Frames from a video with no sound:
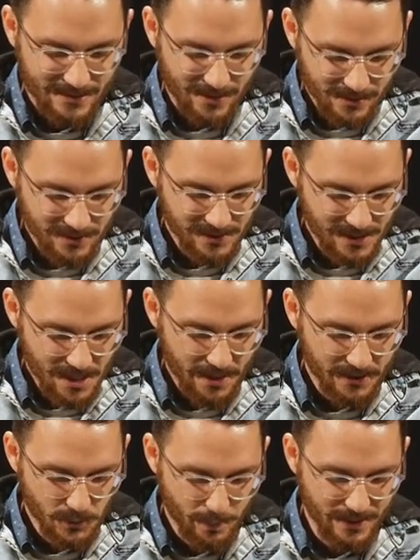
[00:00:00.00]
Does
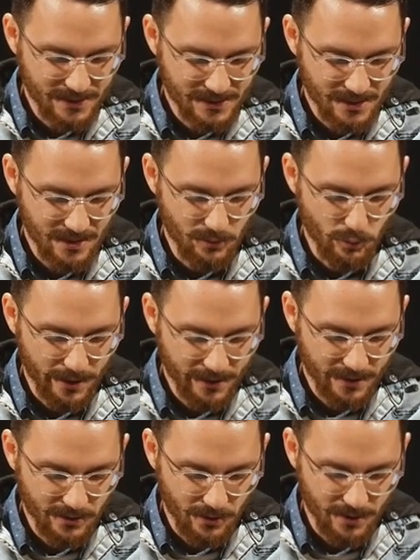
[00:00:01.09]
CHBC
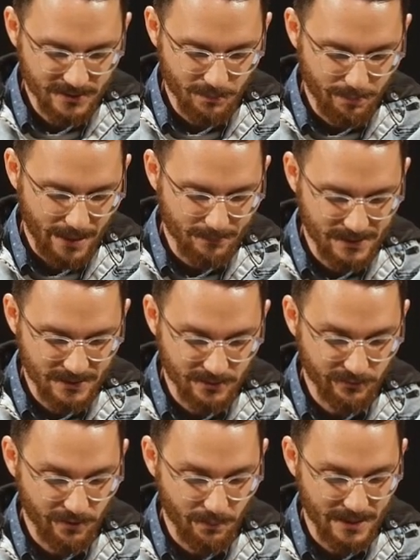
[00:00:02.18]
recognize a
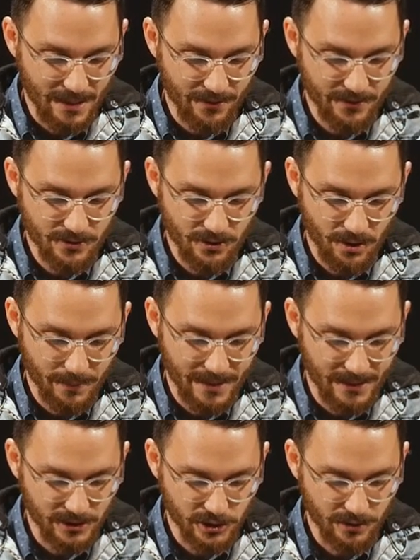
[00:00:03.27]
baptism from another
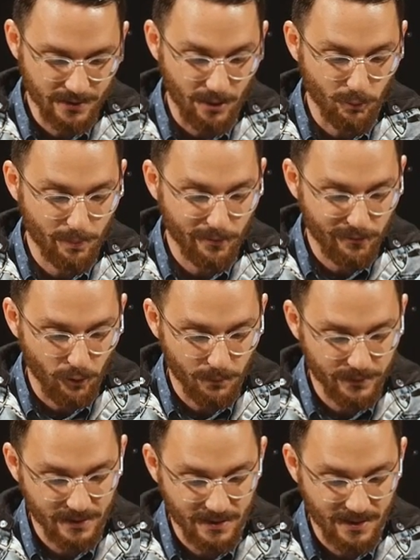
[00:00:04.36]
denomination that were
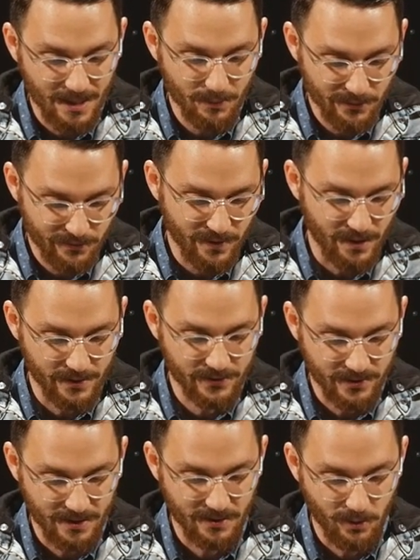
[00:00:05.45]
performed in the name of the Father,
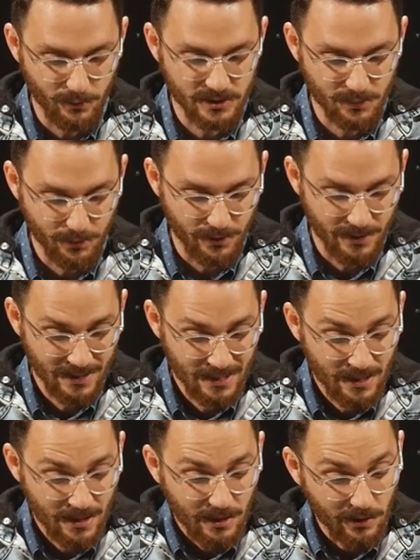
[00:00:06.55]
Son, and Holy Spirit,
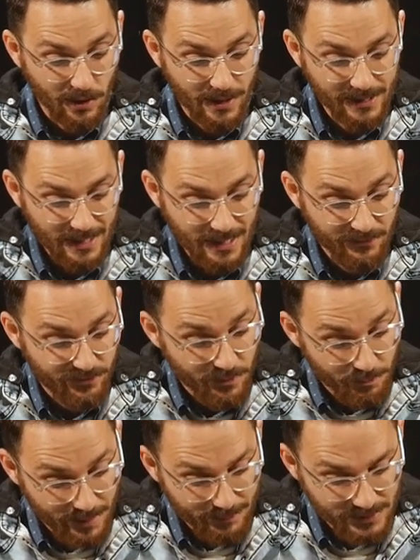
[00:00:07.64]
like
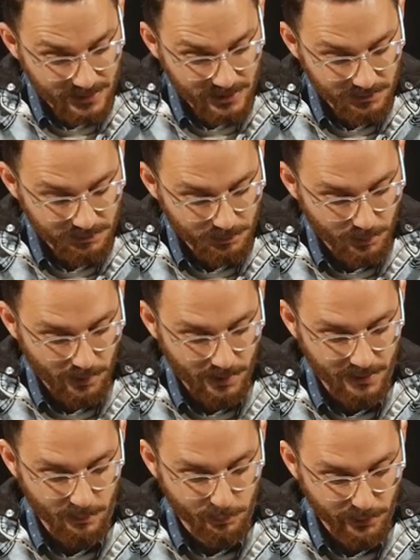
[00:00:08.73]
infant baptism
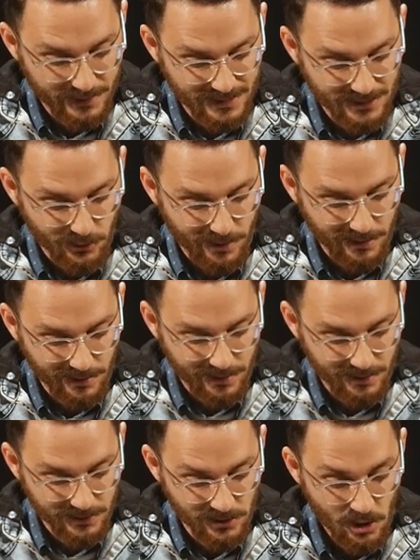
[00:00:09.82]
by the Prezies or
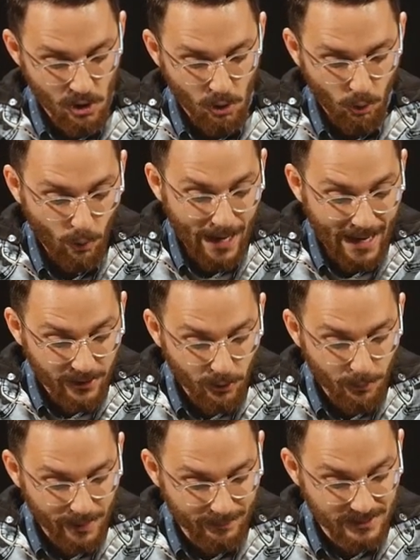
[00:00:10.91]
Anglicans, or
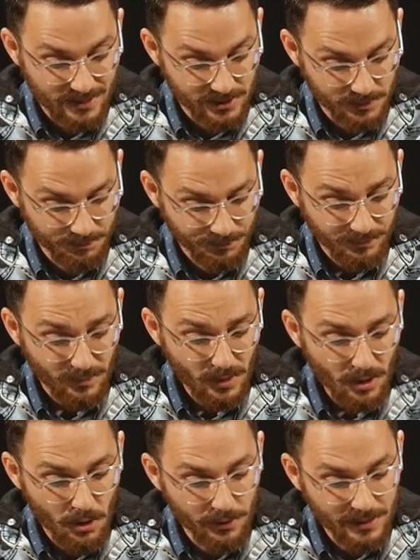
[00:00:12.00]
adult baptism
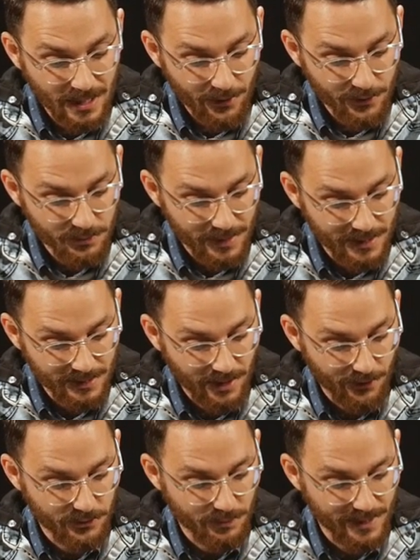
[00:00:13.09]
on in
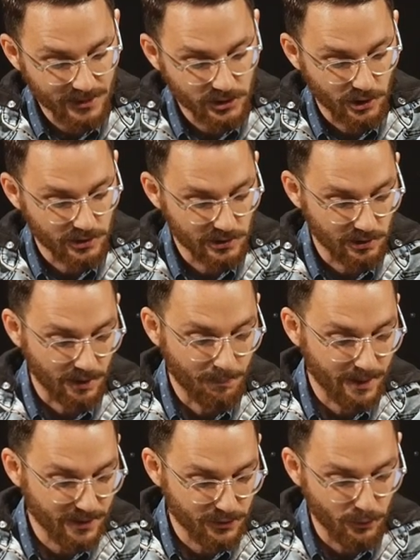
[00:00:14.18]
charismatic churches like
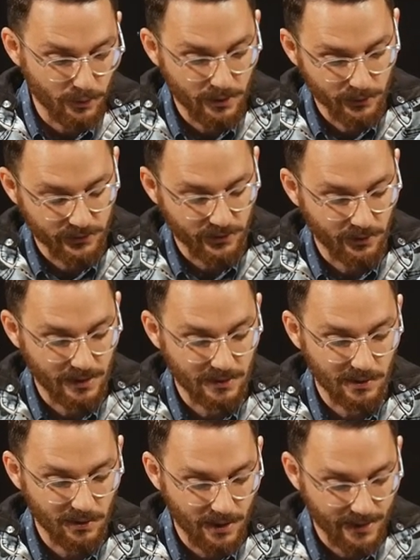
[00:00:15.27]
Bethel, Hillsong,
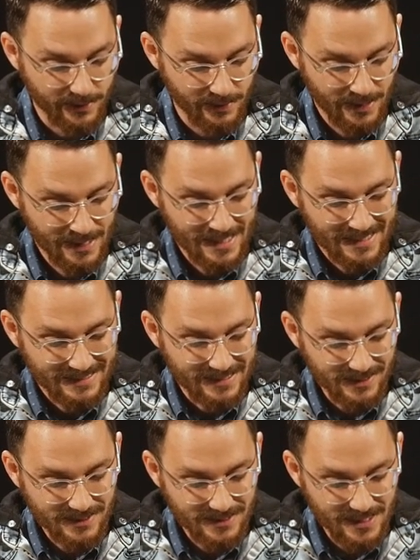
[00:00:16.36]
and the like?
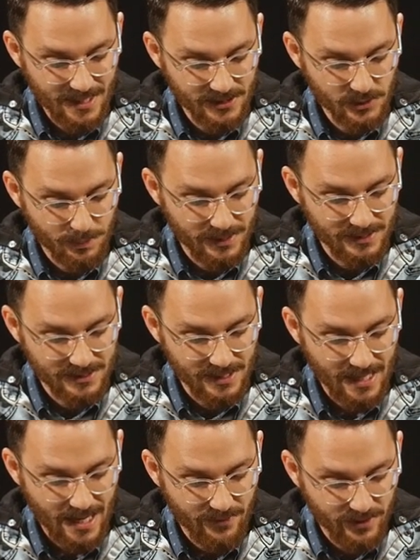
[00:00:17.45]
Does
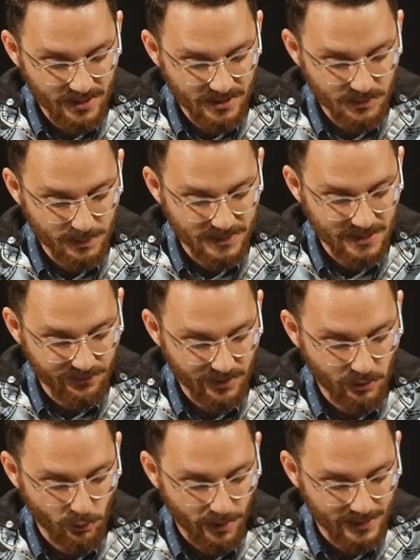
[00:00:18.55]
CHBC have any
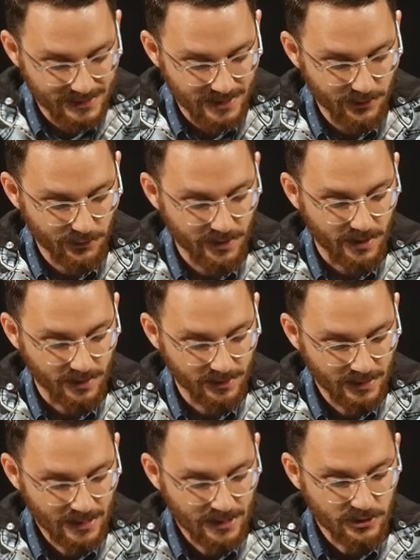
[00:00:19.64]
specific
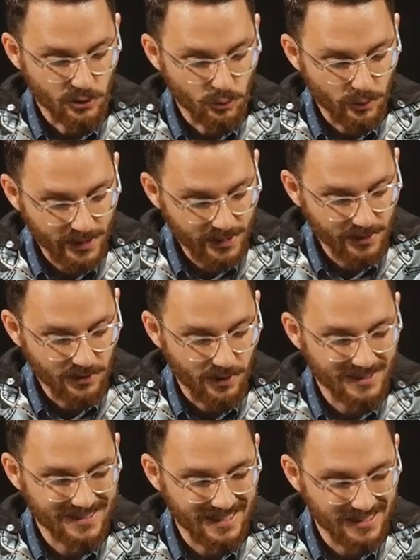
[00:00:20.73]
criteria to
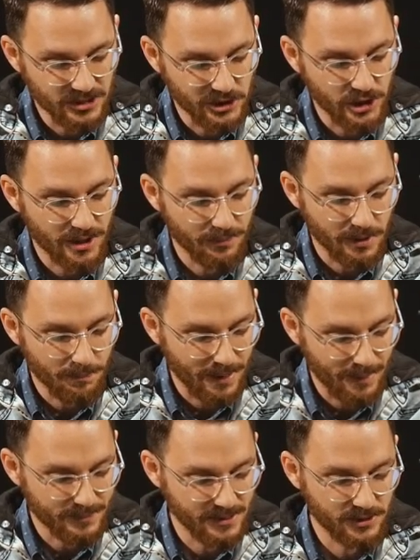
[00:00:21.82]
recognize a legitimate
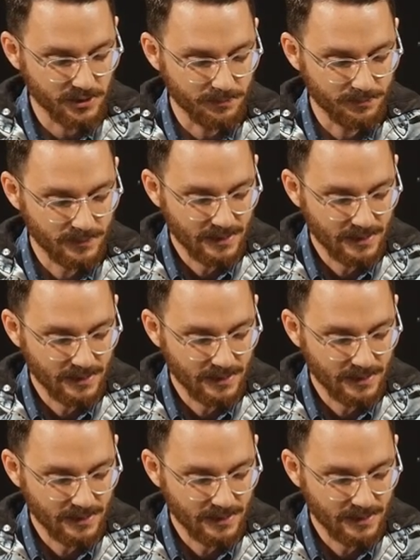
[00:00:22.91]
baptism?